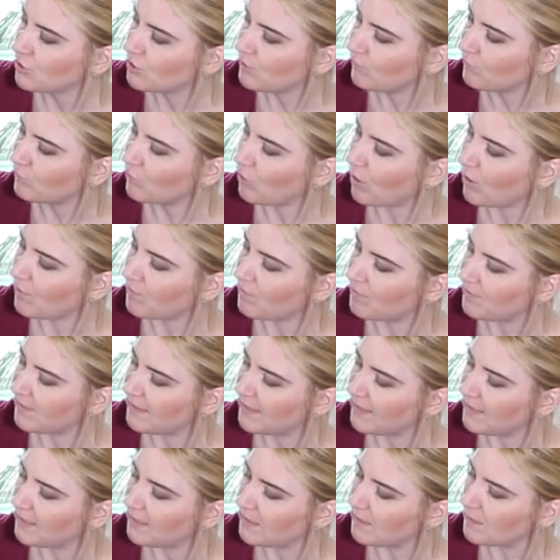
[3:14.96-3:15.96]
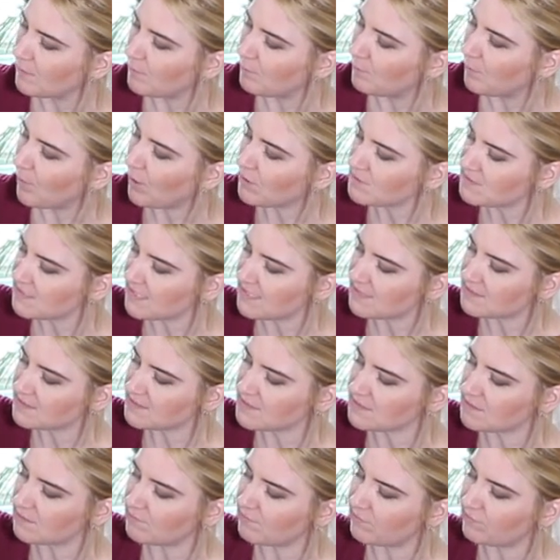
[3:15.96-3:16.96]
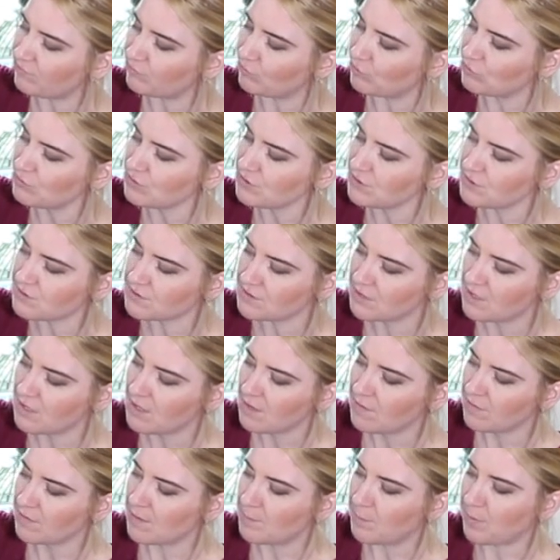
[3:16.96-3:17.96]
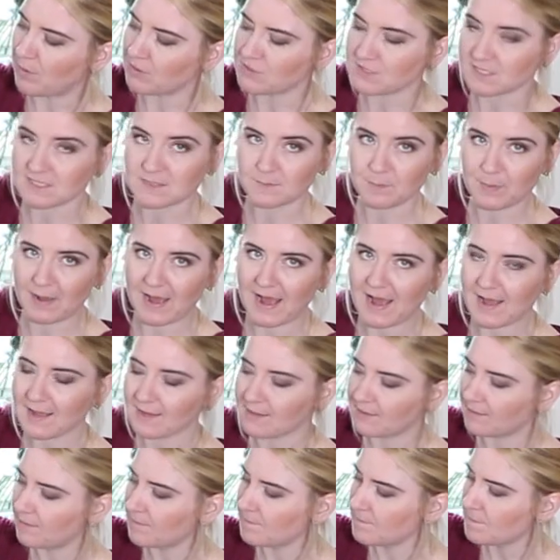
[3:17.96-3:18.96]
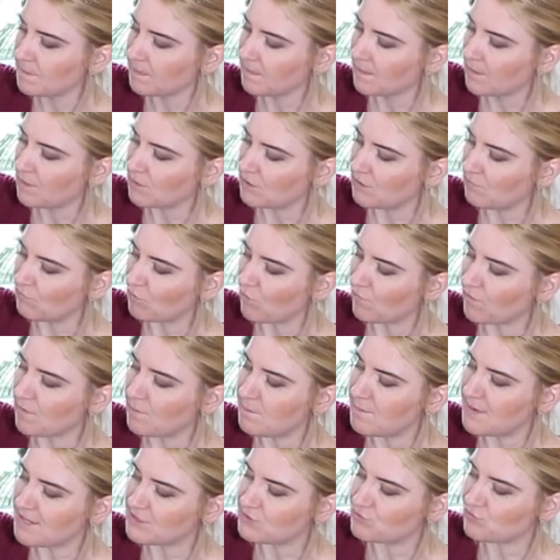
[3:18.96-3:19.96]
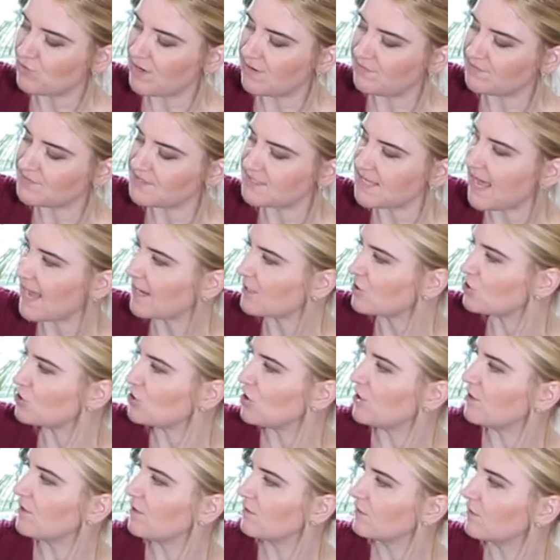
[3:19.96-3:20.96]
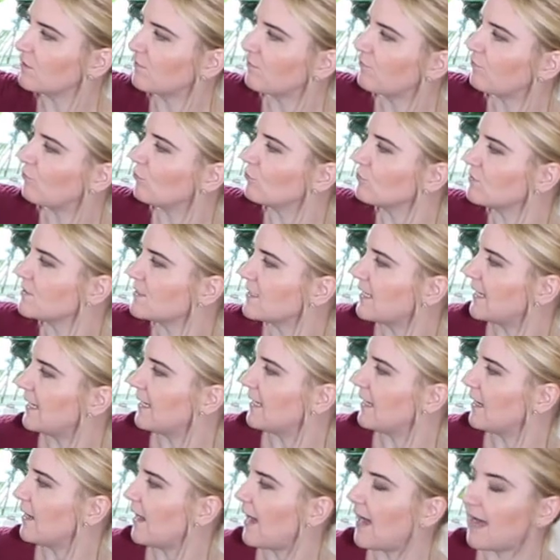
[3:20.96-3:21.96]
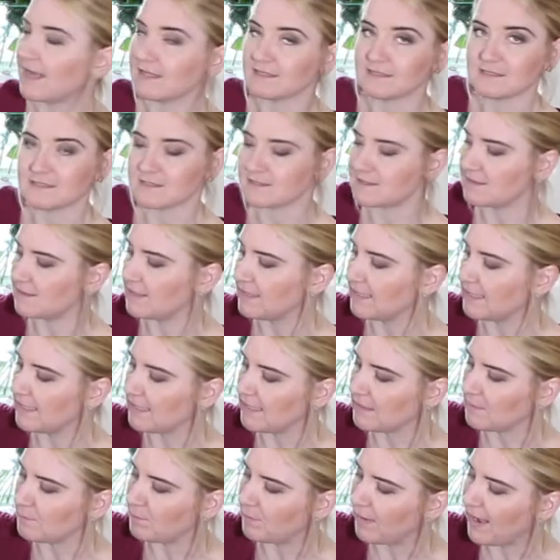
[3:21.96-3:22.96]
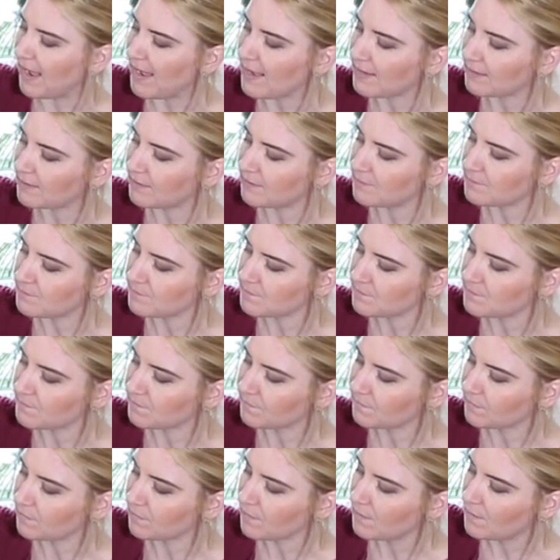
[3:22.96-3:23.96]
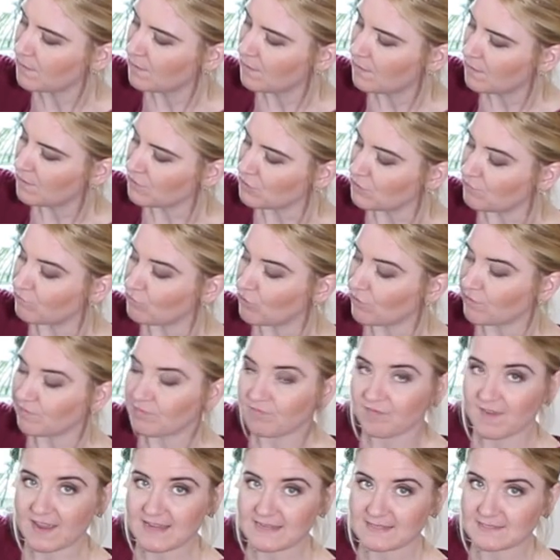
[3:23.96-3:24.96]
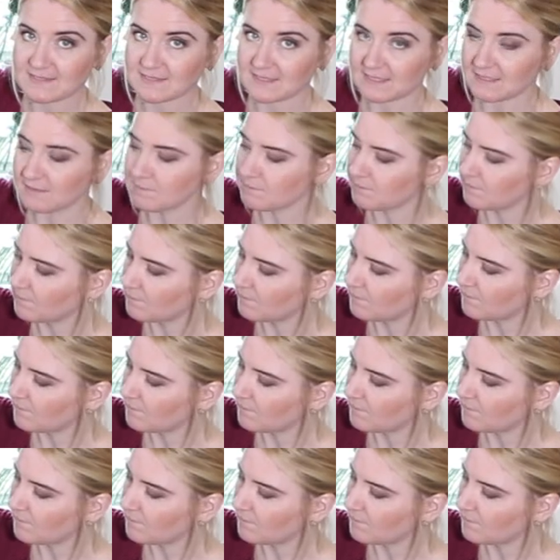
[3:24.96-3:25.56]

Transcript: You've got the bodice front, the bodice back. You've got the midriff section, the front here and the back. You've got the facing.